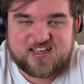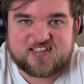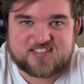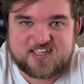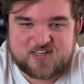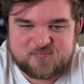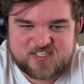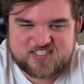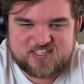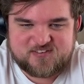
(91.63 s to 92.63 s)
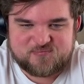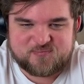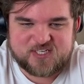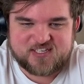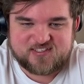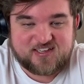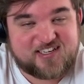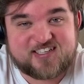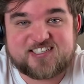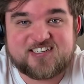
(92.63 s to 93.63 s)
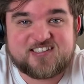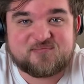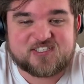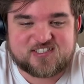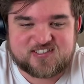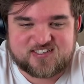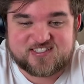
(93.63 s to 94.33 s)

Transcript: can't say I missed it, but I guess I did miss it,